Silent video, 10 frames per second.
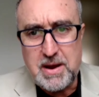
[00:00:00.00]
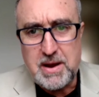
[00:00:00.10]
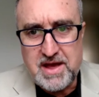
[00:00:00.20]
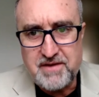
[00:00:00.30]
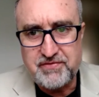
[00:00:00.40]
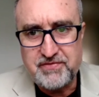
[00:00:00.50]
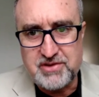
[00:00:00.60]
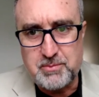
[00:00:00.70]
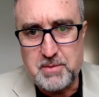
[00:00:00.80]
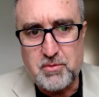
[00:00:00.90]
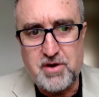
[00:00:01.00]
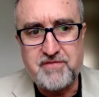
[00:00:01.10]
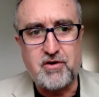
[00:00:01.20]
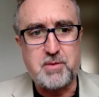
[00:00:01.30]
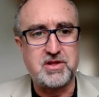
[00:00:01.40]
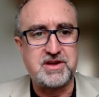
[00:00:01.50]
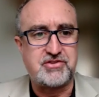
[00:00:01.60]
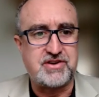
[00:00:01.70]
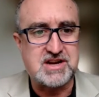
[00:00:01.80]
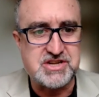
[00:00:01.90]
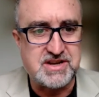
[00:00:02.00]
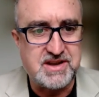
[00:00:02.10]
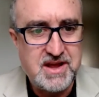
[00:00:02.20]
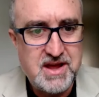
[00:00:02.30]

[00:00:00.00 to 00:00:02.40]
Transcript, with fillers: by way of somewhat more formal introduction,